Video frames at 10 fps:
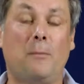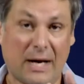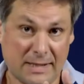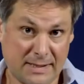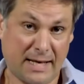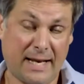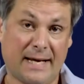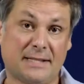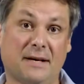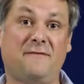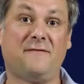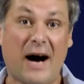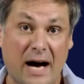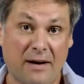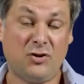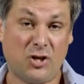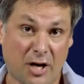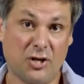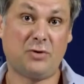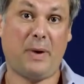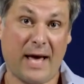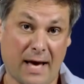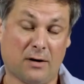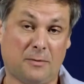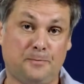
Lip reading: by sitting as a 5-judge panel.